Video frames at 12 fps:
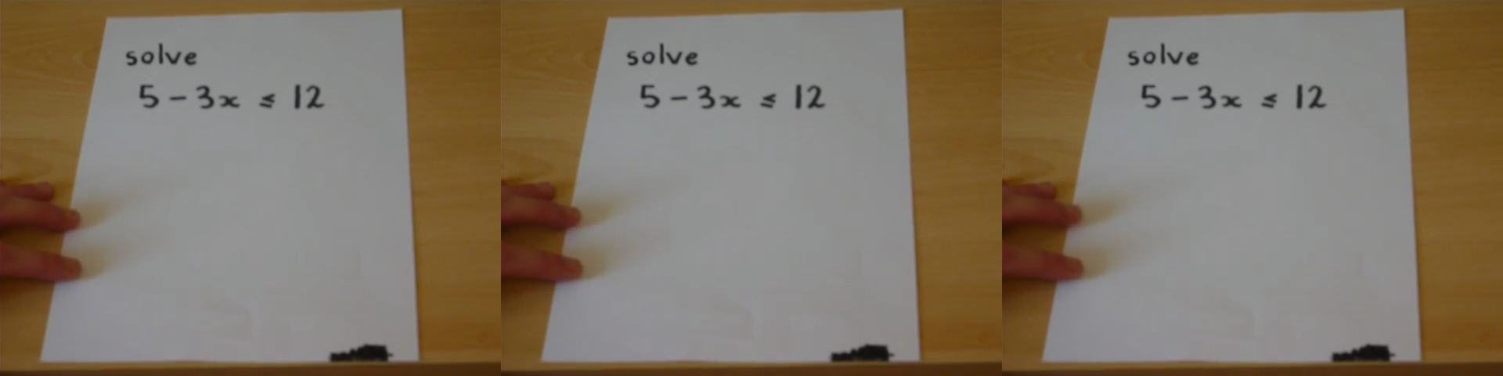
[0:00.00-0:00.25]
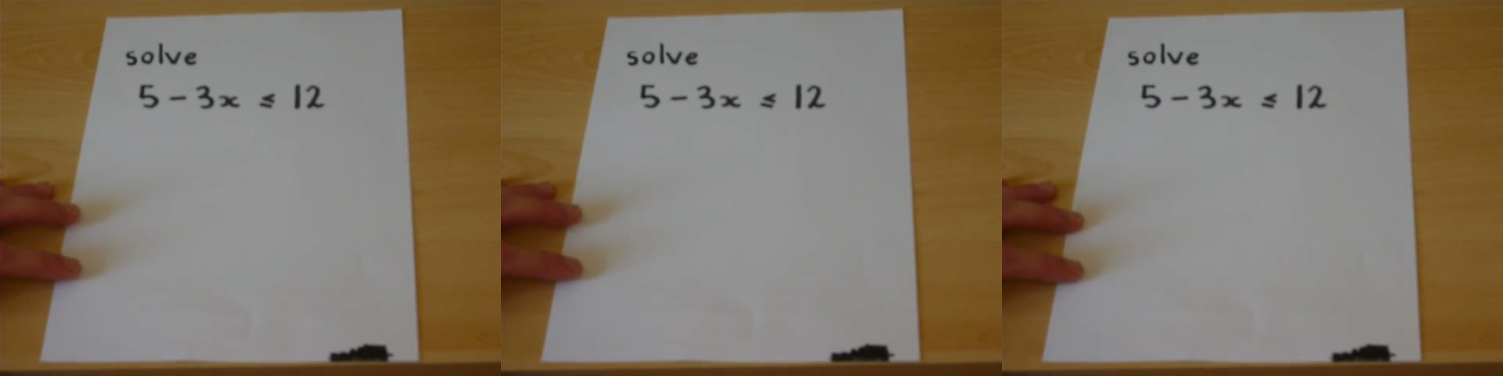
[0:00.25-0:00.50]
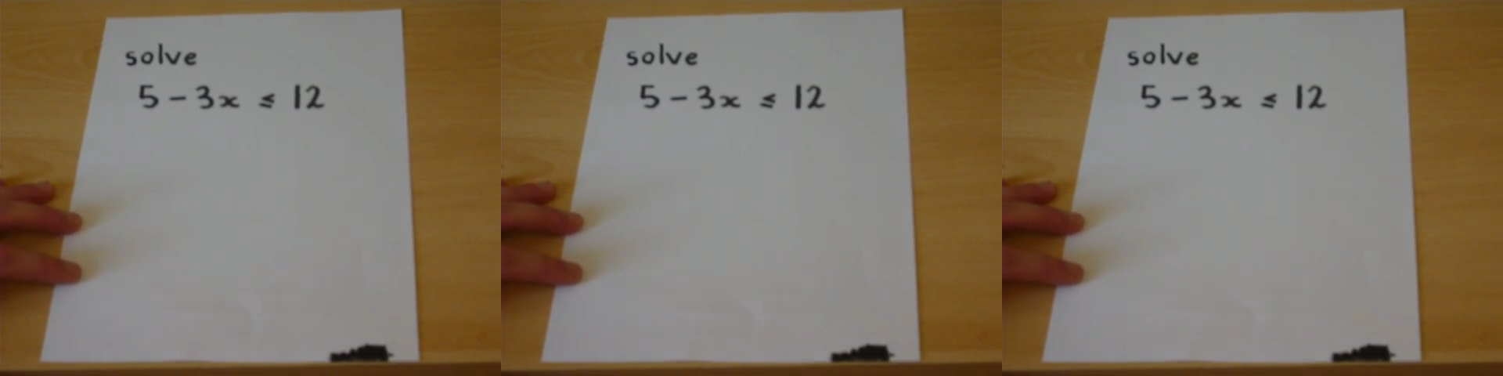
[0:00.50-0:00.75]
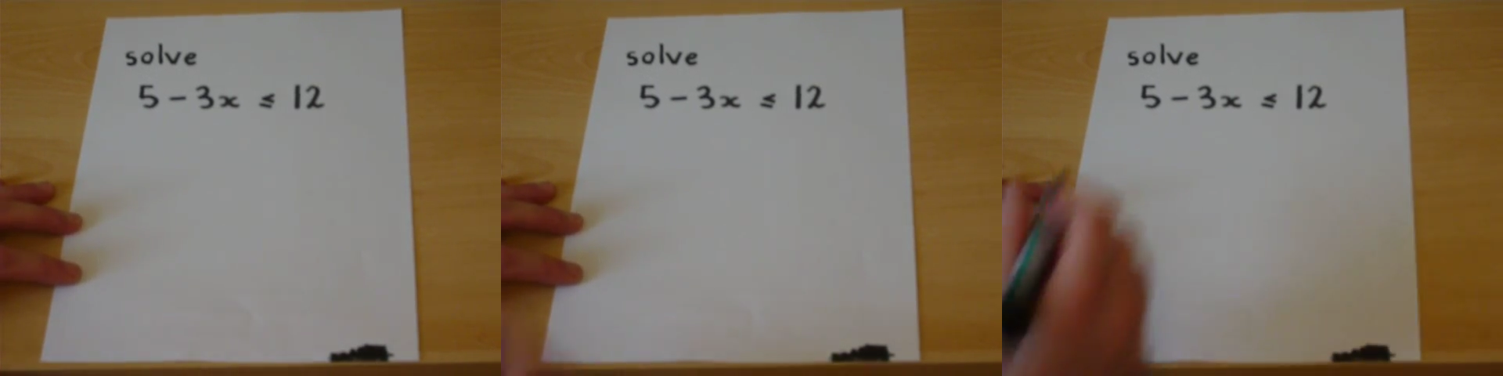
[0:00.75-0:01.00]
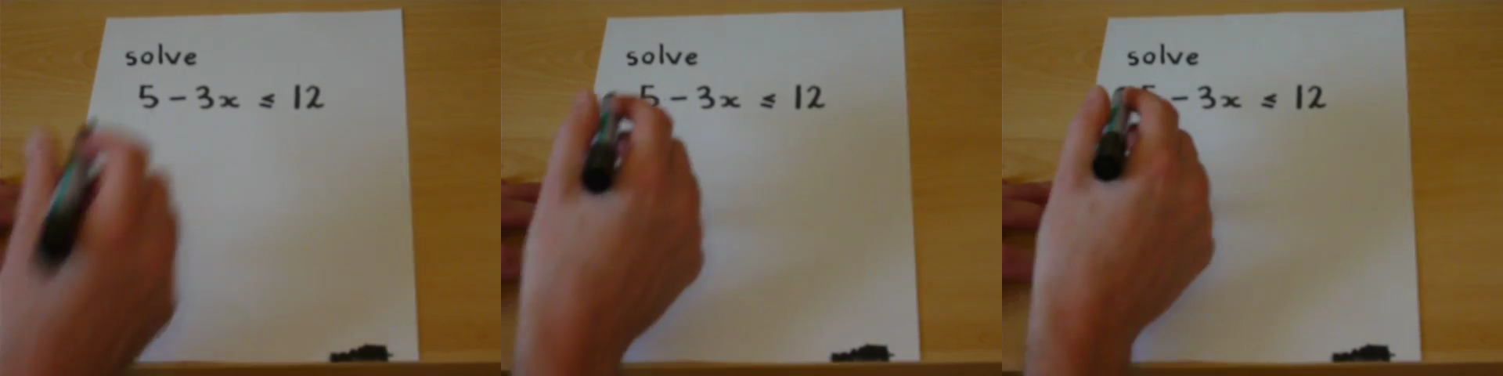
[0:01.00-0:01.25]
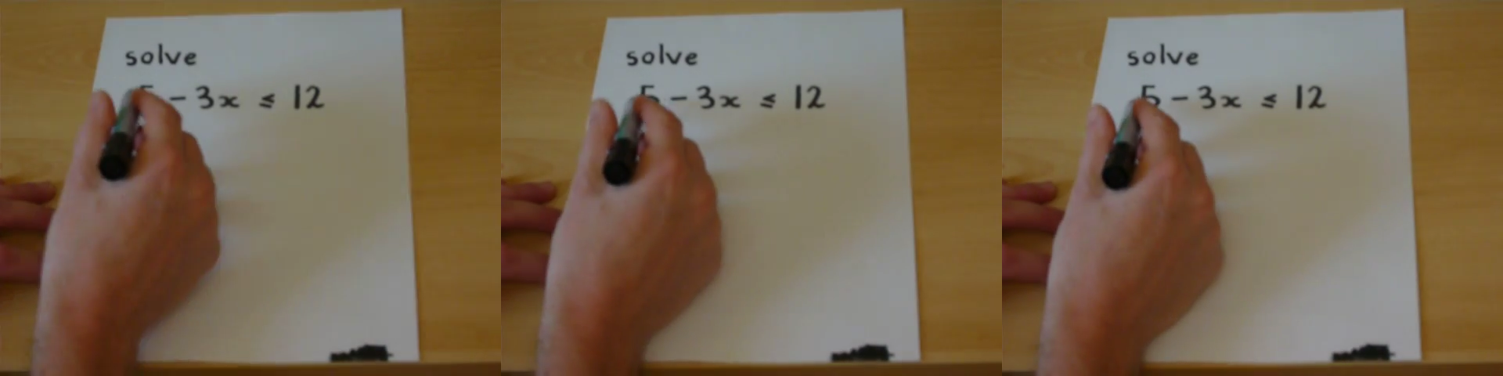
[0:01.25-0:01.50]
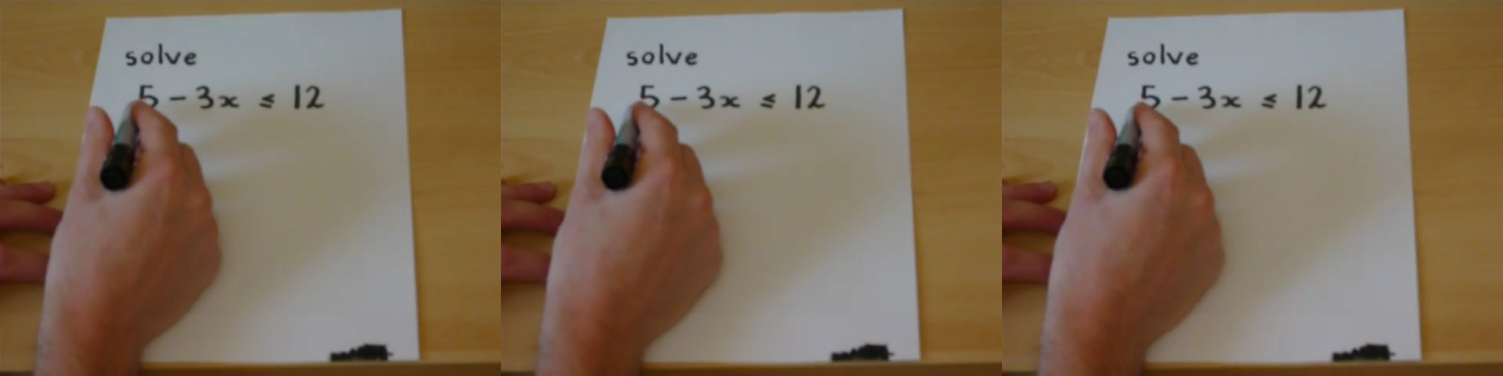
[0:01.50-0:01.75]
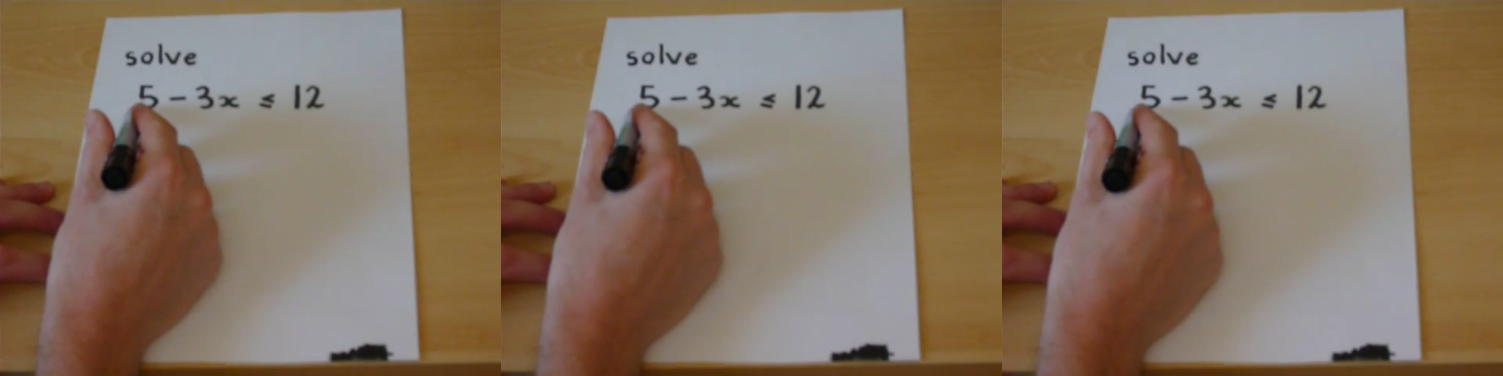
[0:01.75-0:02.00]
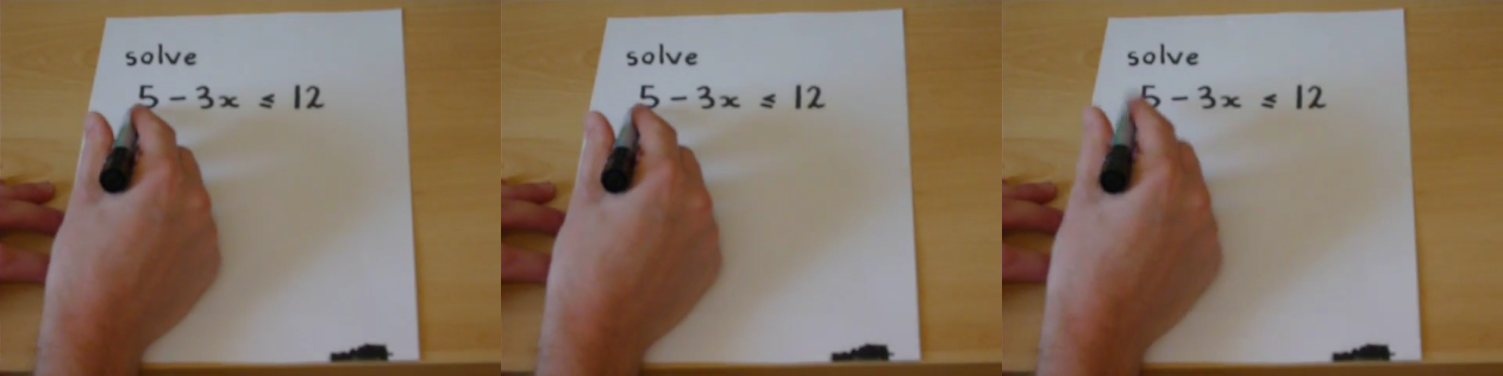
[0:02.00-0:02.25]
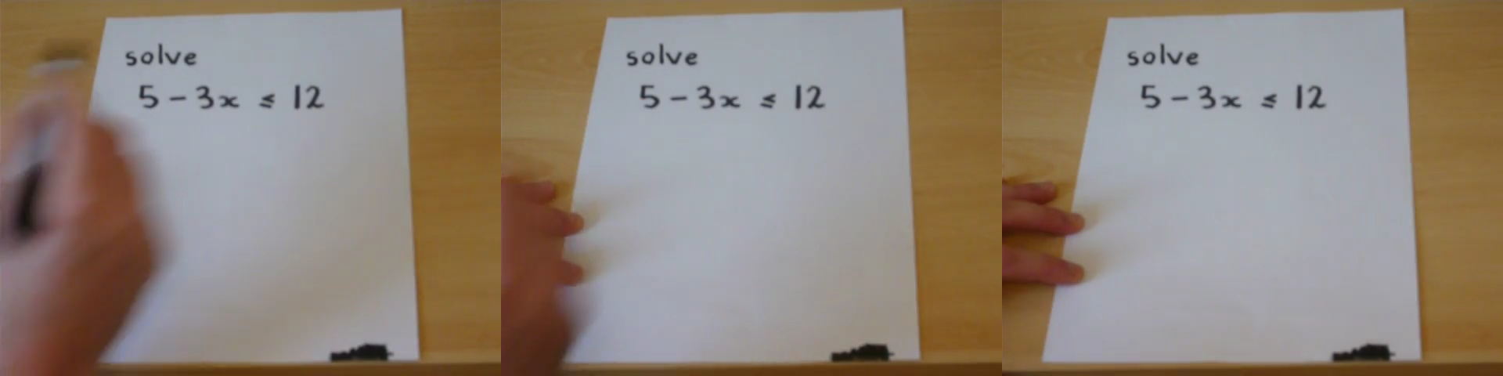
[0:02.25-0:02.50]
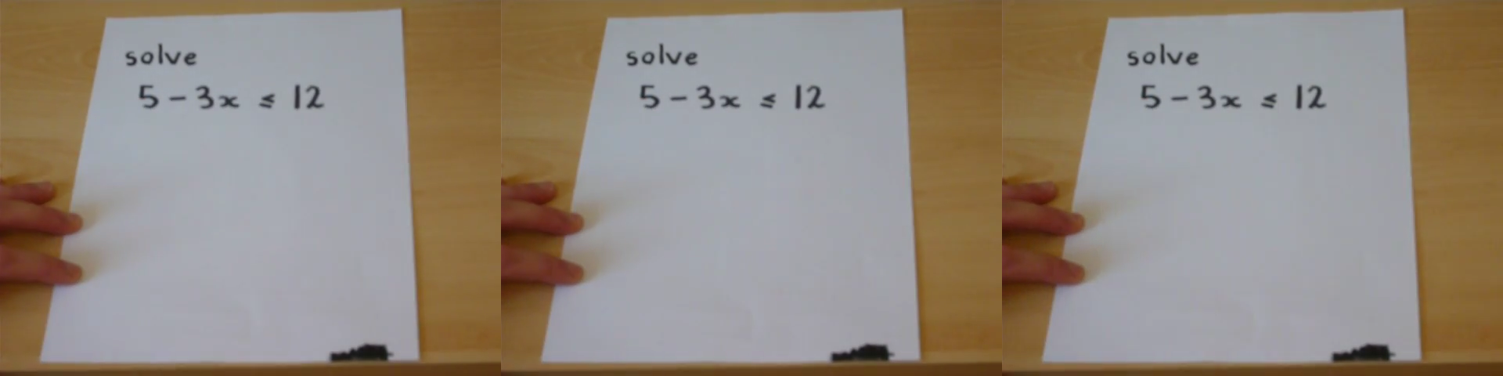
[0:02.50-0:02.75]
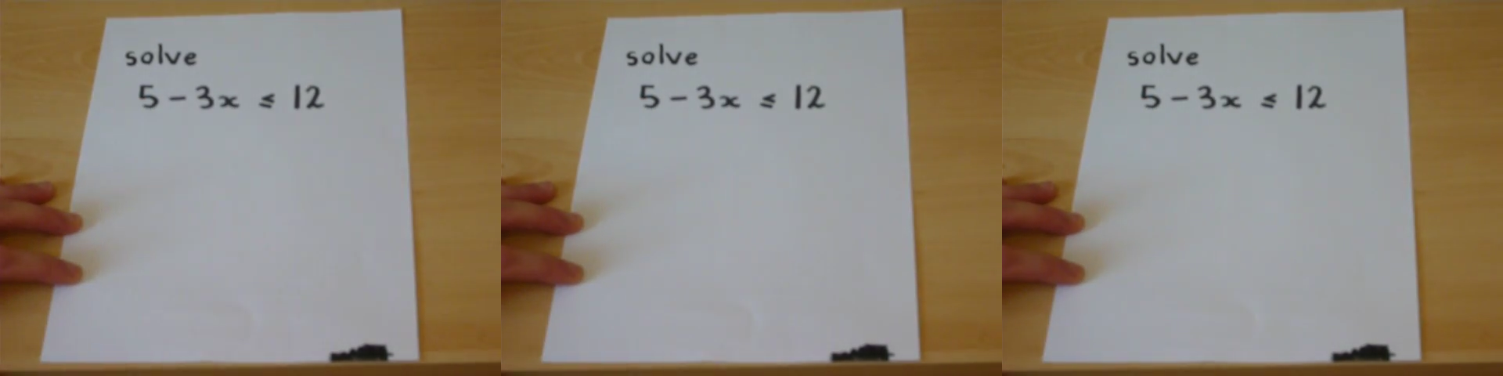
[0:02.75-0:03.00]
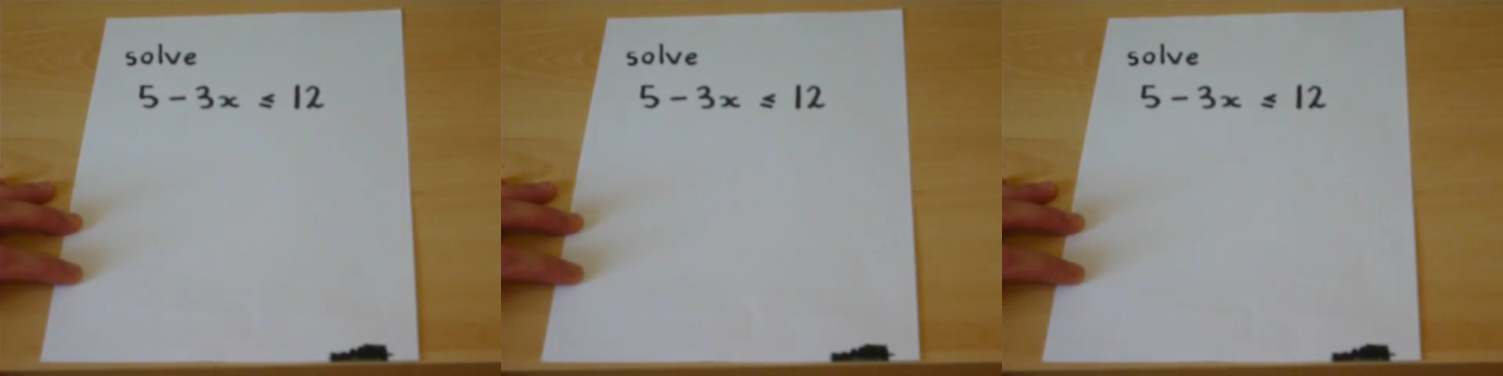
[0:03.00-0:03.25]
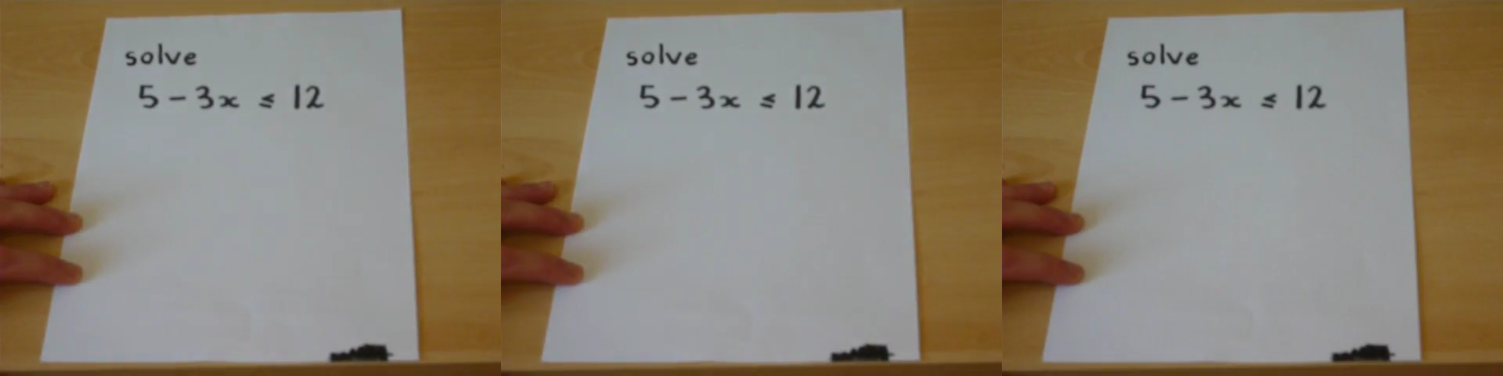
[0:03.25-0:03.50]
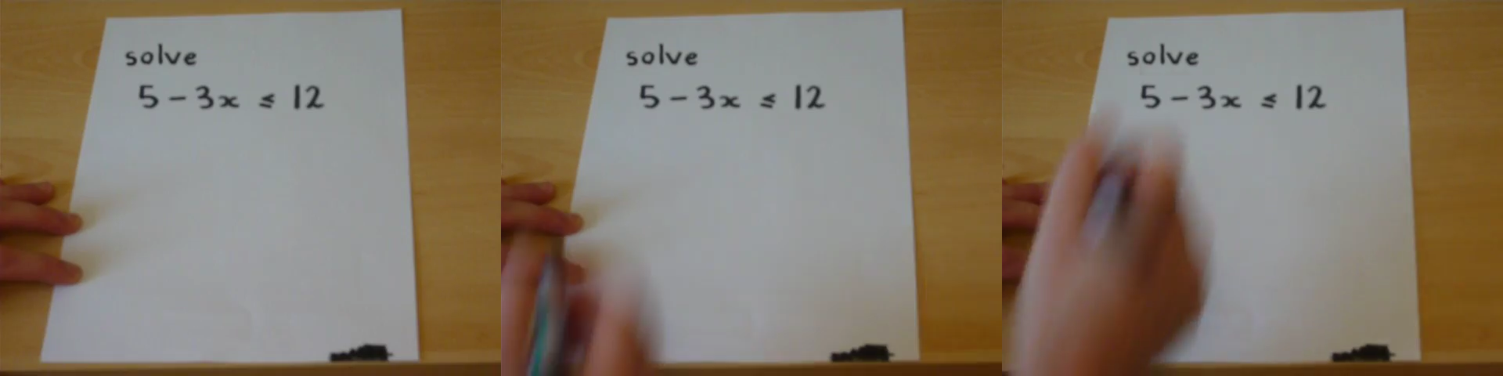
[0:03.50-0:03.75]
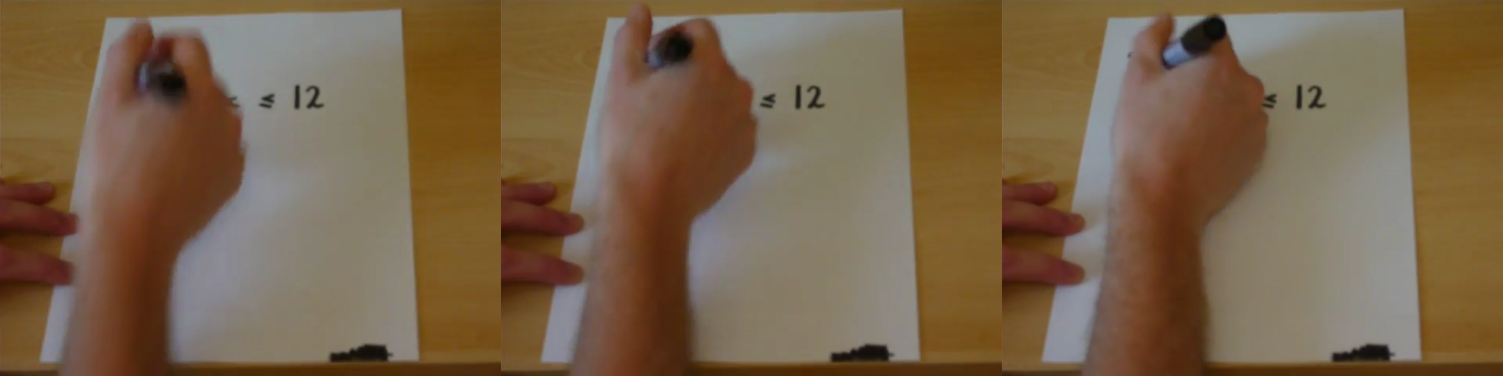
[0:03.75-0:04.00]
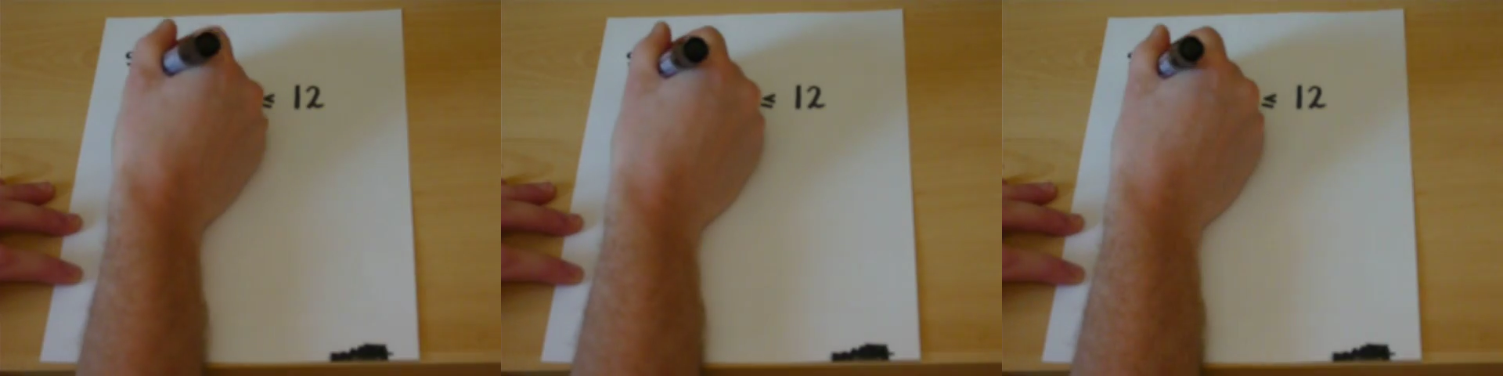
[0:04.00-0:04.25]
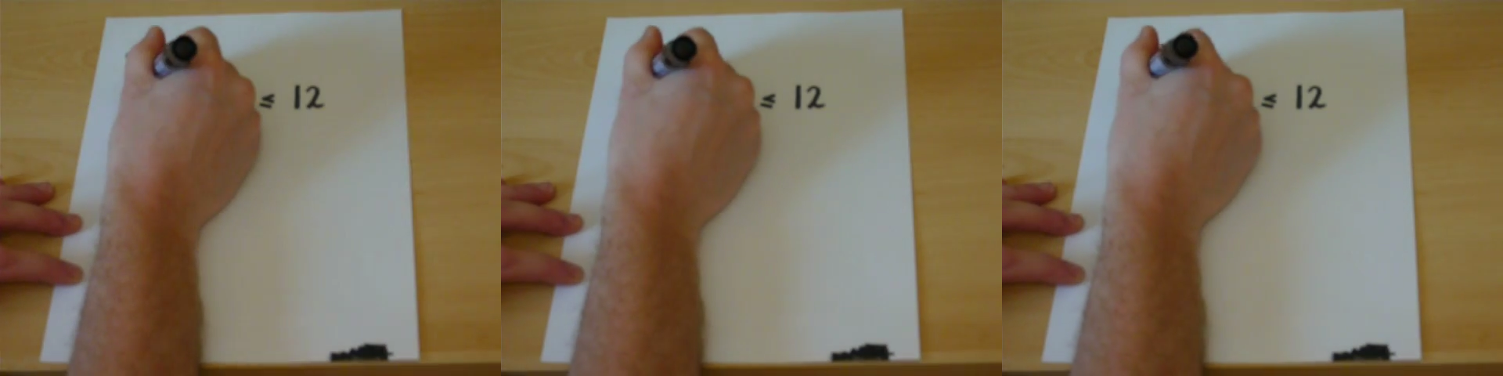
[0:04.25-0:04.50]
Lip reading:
Nobody's mouth can be seen.